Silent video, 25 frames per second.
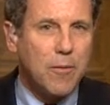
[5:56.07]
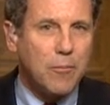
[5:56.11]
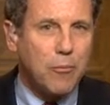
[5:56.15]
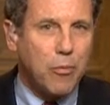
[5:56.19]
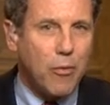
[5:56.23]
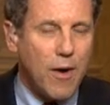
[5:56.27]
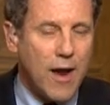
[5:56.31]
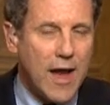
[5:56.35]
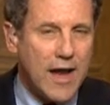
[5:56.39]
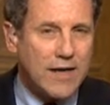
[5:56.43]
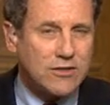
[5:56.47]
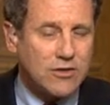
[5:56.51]

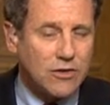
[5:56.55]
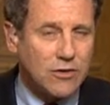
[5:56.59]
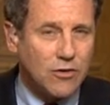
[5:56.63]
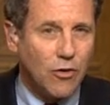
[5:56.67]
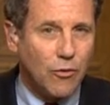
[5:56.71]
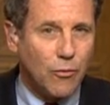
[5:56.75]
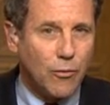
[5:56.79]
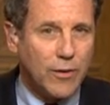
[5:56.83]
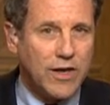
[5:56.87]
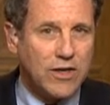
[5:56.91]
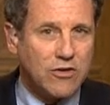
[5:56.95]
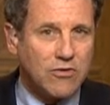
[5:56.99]

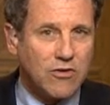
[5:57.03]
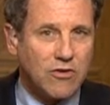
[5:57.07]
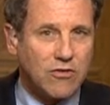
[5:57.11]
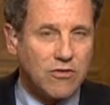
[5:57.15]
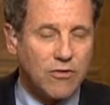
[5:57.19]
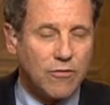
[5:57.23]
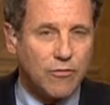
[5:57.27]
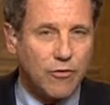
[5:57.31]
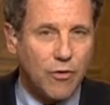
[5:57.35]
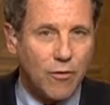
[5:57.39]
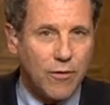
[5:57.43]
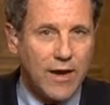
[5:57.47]
practical
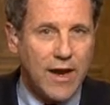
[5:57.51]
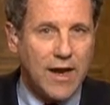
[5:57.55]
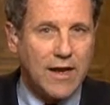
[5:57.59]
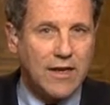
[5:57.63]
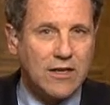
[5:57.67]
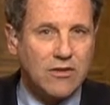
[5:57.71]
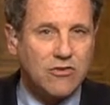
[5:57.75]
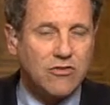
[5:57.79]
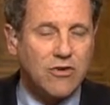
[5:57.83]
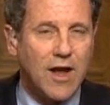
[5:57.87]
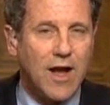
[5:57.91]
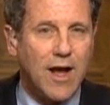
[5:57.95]
reasons of
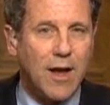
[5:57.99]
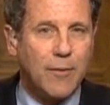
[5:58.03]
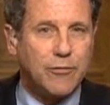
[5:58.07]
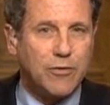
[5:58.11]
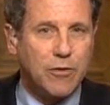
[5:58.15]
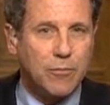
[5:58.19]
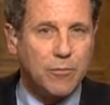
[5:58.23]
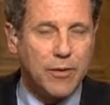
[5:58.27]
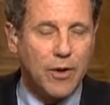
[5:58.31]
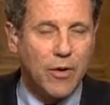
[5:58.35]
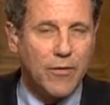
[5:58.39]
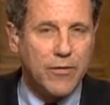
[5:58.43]
creating
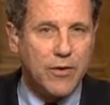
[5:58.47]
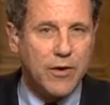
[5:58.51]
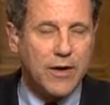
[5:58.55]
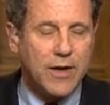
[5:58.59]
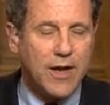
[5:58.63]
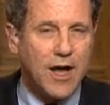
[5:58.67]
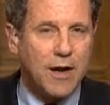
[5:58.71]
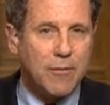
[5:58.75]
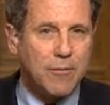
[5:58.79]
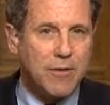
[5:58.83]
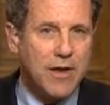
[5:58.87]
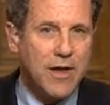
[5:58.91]
jobs and building your
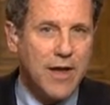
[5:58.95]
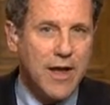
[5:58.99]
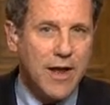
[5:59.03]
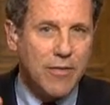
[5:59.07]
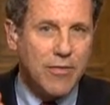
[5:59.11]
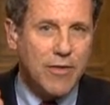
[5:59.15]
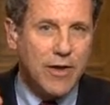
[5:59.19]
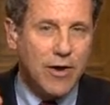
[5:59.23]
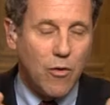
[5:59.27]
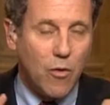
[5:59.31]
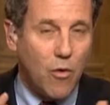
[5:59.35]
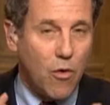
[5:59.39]
economy
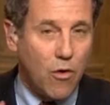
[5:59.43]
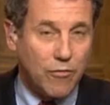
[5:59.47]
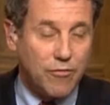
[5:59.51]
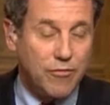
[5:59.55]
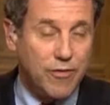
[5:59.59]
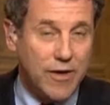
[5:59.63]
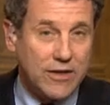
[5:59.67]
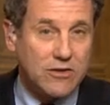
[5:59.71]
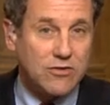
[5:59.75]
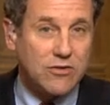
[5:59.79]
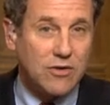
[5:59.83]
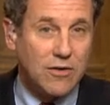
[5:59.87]
or
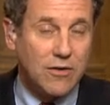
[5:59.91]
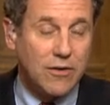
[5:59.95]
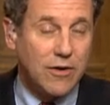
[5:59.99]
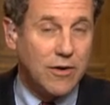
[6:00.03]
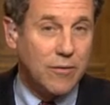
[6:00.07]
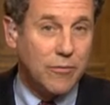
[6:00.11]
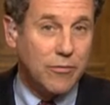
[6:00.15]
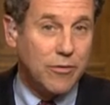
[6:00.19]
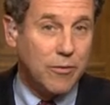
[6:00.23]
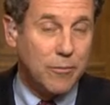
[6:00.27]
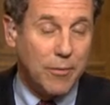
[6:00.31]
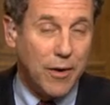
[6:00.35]
fixing
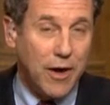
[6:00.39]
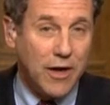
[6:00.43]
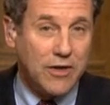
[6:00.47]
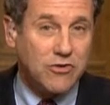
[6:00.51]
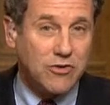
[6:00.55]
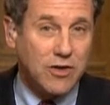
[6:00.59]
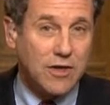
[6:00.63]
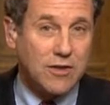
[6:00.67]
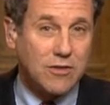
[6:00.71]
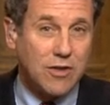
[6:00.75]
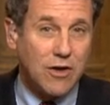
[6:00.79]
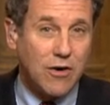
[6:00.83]
the
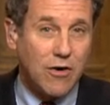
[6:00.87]
budget.